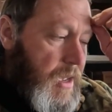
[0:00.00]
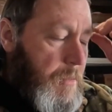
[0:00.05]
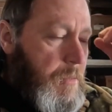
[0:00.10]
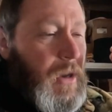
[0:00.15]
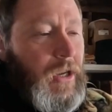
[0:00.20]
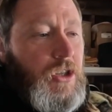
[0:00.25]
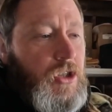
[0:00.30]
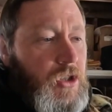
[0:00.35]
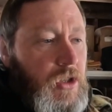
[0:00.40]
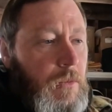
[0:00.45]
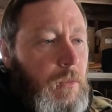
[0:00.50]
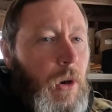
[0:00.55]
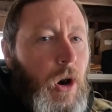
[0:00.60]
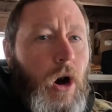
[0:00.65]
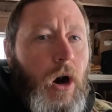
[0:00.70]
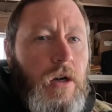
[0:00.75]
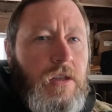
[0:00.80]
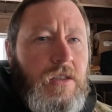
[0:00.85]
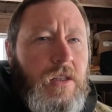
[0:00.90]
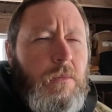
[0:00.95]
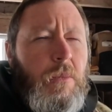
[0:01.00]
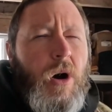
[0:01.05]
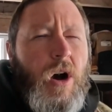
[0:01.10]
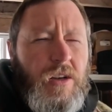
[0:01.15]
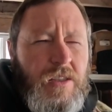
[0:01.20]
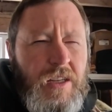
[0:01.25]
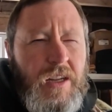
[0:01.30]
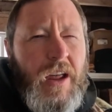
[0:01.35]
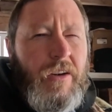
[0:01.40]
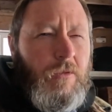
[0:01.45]
pictures of the box. And the
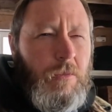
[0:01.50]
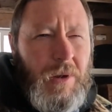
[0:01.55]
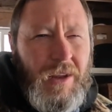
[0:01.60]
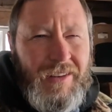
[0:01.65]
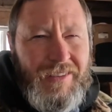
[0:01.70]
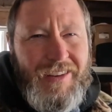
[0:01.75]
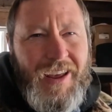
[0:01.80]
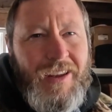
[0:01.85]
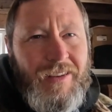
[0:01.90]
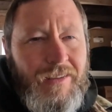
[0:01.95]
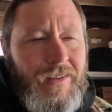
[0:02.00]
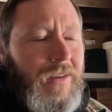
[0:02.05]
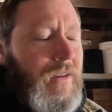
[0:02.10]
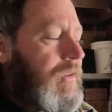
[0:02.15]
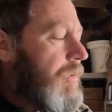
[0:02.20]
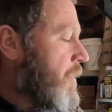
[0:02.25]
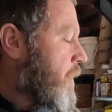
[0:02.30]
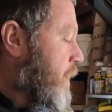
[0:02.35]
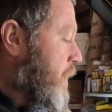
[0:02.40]
box didn't have a big dent in it.